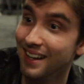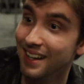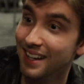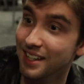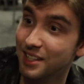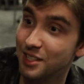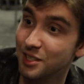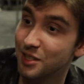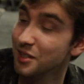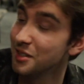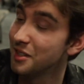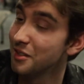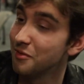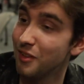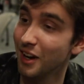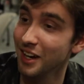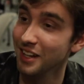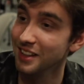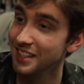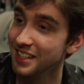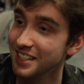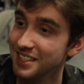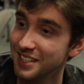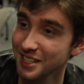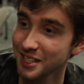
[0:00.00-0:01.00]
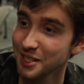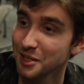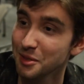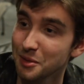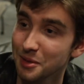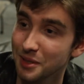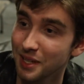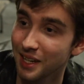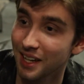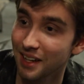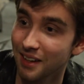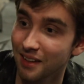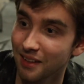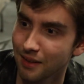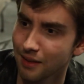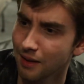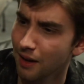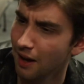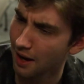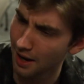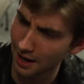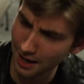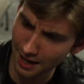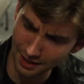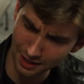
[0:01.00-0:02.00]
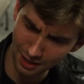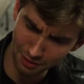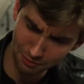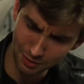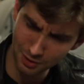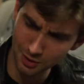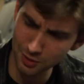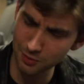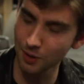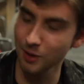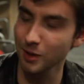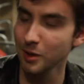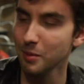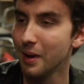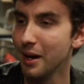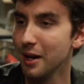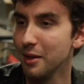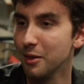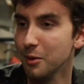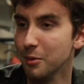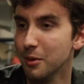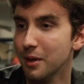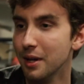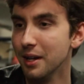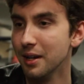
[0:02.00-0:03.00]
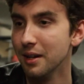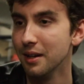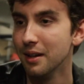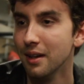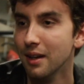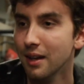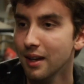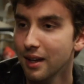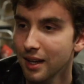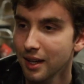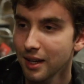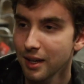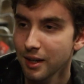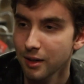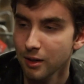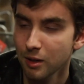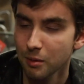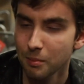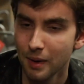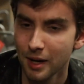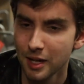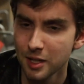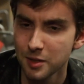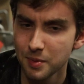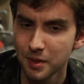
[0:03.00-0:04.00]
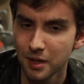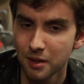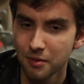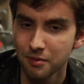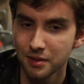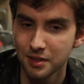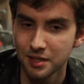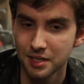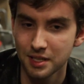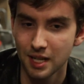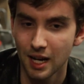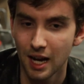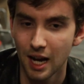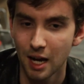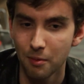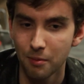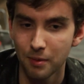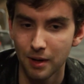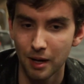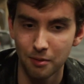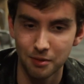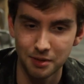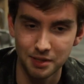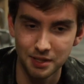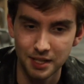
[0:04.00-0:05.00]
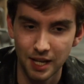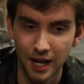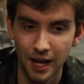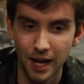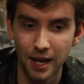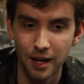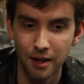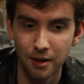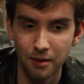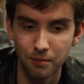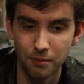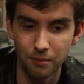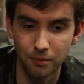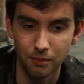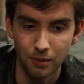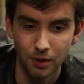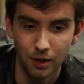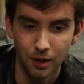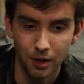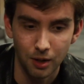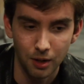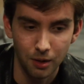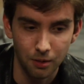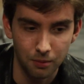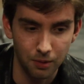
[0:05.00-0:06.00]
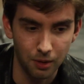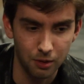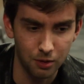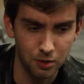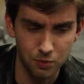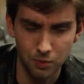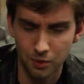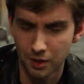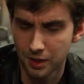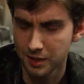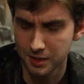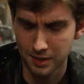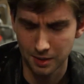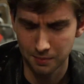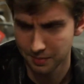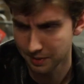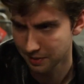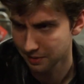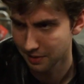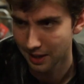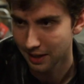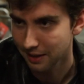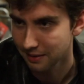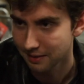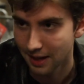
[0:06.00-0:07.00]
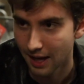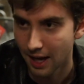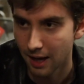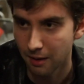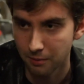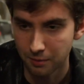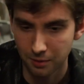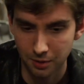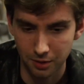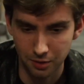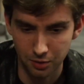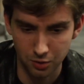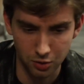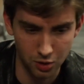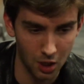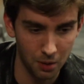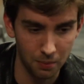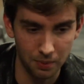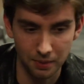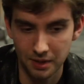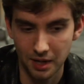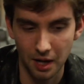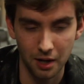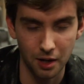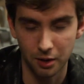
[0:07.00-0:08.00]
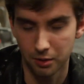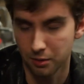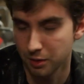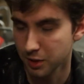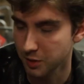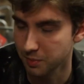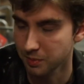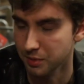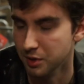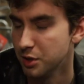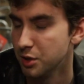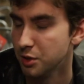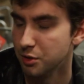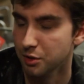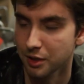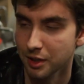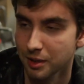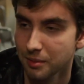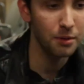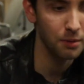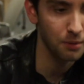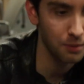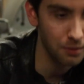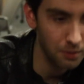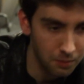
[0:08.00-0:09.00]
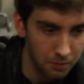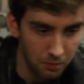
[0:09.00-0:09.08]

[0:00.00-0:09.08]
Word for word: it's good to finally see you again. I love your sweater, by the way. It reminds me of this time when I was 10 and I was wearing something like that and we were chopping down our Christmas well, tree. we were,